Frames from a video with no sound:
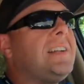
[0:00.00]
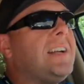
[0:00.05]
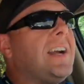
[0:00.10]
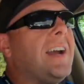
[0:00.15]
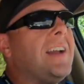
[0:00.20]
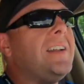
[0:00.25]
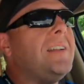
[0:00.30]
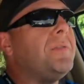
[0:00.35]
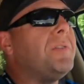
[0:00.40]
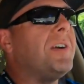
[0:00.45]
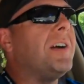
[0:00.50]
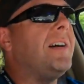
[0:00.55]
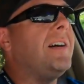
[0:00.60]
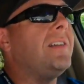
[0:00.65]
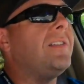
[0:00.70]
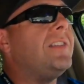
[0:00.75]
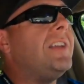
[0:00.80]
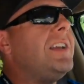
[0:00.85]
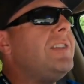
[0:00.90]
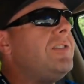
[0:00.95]
kind of
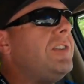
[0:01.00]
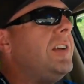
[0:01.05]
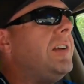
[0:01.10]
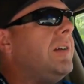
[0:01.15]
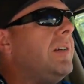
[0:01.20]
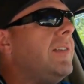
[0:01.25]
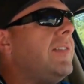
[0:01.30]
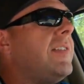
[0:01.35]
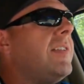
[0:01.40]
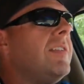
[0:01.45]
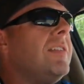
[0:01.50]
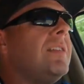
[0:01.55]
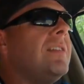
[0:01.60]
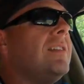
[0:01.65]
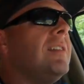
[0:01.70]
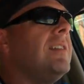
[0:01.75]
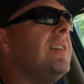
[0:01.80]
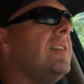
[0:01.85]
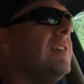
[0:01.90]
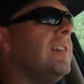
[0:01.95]
caused issues.
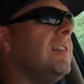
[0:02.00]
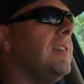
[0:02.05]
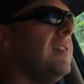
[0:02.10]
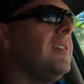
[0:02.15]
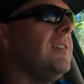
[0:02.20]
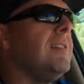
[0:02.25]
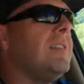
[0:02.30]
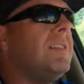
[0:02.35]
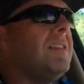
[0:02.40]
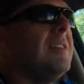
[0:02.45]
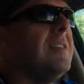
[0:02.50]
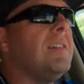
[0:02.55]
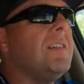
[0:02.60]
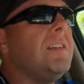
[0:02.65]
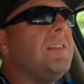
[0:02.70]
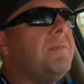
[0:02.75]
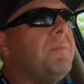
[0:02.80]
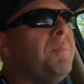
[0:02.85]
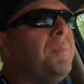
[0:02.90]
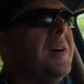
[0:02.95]

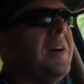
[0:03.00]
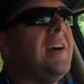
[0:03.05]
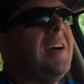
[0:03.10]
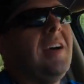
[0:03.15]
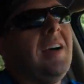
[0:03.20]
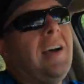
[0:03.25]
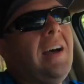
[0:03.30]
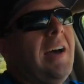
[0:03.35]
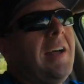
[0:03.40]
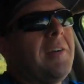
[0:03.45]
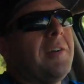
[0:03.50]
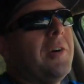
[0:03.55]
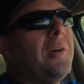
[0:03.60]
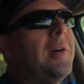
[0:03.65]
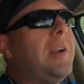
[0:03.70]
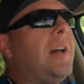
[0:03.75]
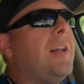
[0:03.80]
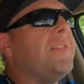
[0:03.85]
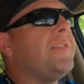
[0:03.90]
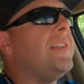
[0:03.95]
But I don't know
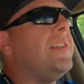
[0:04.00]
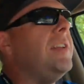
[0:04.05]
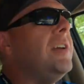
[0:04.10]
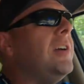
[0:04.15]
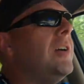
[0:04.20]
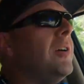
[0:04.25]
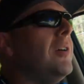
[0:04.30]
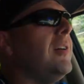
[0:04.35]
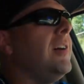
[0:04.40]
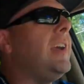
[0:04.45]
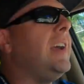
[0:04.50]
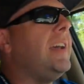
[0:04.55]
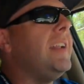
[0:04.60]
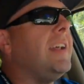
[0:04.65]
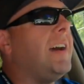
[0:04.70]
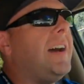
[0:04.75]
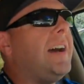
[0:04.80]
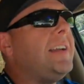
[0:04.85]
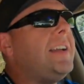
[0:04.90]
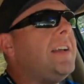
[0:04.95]
what else to do.
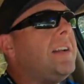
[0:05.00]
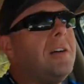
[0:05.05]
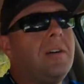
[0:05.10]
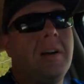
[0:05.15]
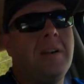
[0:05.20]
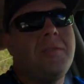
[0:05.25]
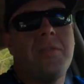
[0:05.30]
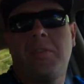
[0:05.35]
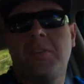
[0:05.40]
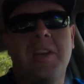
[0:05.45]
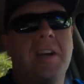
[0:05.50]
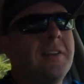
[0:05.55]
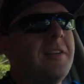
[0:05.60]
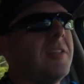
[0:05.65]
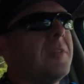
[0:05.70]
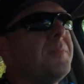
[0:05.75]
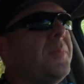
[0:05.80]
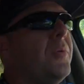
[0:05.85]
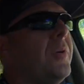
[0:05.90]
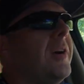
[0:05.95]
And, you know, I've just gotten
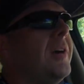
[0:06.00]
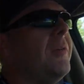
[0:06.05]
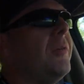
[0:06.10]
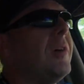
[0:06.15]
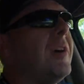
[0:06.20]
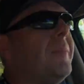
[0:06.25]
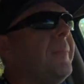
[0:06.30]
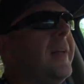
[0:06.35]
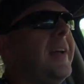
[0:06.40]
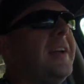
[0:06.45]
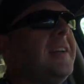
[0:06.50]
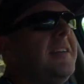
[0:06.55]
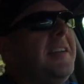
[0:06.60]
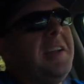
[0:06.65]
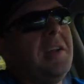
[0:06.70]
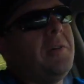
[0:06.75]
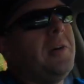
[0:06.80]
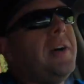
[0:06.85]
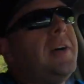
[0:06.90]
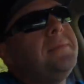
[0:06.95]
to the point where I'm like,
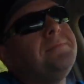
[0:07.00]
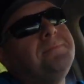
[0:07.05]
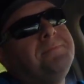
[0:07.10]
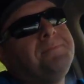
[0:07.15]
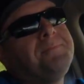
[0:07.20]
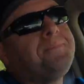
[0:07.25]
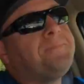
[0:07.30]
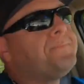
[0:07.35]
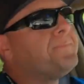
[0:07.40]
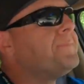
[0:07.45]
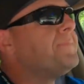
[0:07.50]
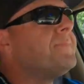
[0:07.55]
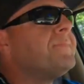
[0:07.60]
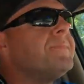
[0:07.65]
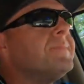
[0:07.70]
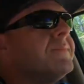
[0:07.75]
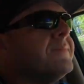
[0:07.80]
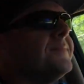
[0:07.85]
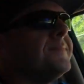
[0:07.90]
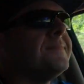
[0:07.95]
you know what?
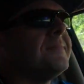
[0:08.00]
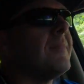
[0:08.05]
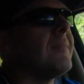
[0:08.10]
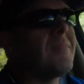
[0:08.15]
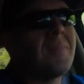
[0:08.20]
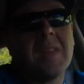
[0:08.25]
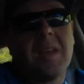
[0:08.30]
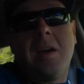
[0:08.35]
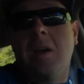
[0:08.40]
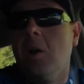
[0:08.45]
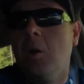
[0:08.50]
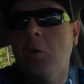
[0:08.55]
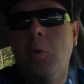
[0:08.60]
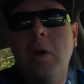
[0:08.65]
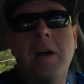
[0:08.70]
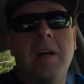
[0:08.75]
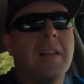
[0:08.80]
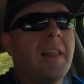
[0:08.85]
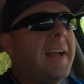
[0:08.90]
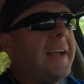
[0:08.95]
Oh
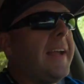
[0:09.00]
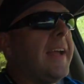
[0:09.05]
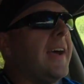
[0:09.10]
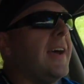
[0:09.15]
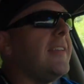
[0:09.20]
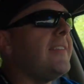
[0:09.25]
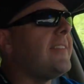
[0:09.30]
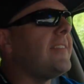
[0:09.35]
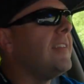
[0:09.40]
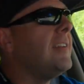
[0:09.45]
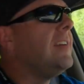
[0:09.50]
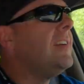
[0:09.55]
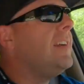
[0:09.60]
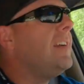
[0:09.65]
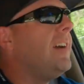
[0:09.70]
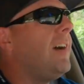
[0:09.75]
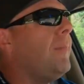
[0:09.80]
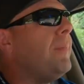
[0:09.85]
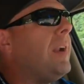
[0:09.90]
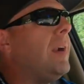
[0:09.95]
well, I guess.
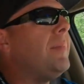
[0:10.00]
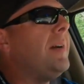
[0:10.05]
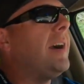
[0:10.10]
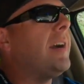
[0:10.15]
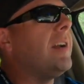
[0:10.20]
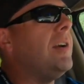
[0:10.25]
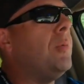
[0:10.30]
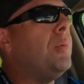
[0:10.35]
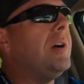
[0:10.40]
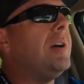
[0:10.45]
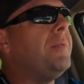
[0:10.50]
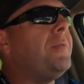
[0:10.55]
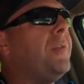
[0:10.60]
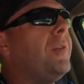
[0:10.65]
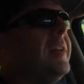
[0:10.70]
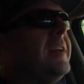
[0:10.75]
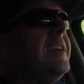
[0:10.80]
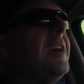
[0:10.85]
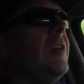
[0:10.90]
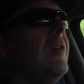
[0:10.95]
I mean, I'm not going to
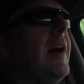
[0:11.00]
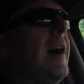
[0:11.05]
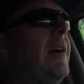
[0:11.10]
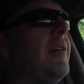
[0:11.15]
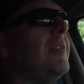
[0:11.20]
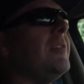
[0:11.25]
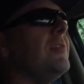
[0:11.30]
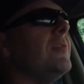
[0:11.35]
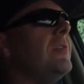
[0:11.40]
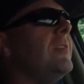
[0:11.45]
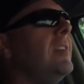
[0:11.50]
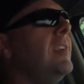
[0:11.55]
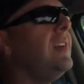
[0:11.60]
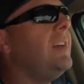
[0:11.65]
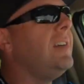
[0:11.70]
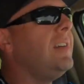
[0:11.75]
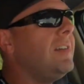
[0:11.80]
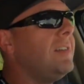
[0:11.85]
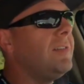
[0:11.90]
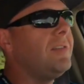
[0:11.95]
willfully go out
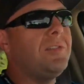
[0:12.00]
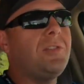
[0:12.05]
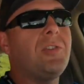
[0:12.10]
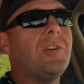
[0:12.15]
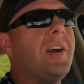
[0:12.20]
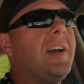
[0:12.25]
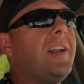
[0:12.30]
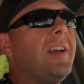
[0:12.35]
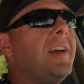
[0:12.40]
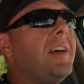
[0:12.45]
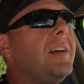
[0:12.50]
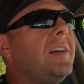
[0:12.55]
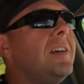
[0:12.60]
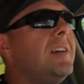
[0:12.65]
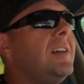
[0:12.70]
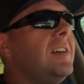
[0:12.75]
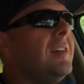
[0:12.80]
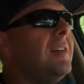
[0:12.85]
and try to